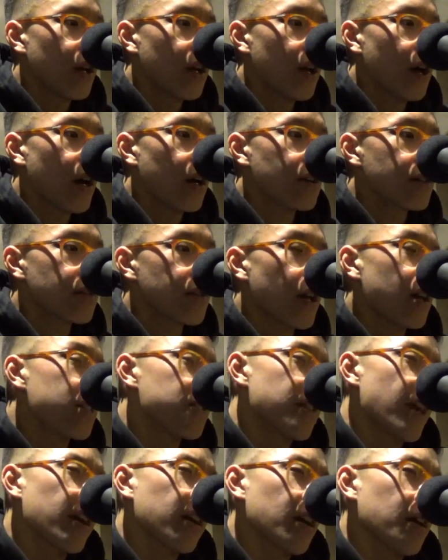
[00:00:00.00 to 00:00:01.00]
how does
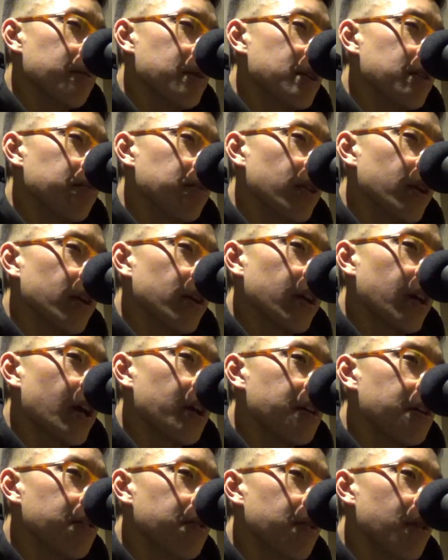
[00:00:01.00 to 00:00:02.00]
that come into play? Like, how
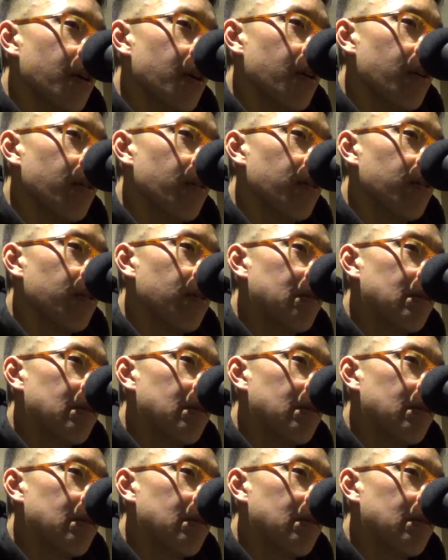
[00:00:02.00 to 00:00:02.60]
do you know?